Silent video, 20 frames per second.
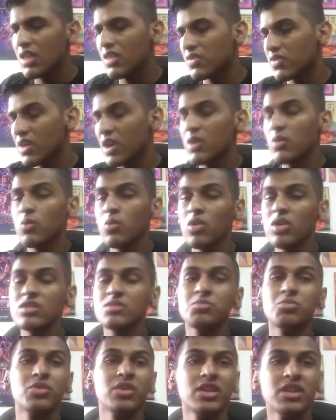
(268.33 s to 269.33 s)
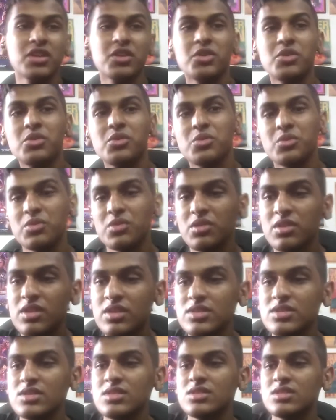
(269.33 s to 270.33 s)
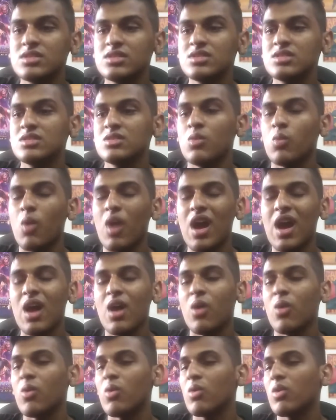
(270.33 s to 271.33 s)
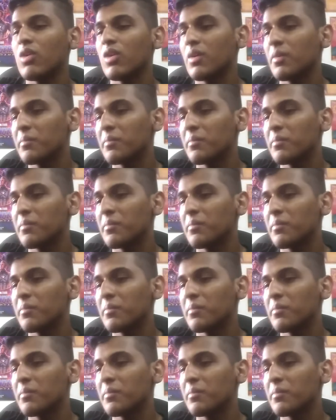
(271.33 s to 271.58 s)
That was pretty cool. Wow.